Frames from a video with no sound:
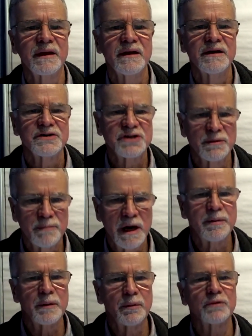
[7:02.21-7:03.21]
So
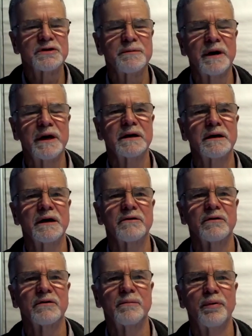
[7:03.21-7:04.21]
maybe we ought to make
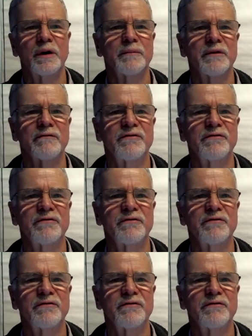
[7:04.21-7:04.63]
another appointment for,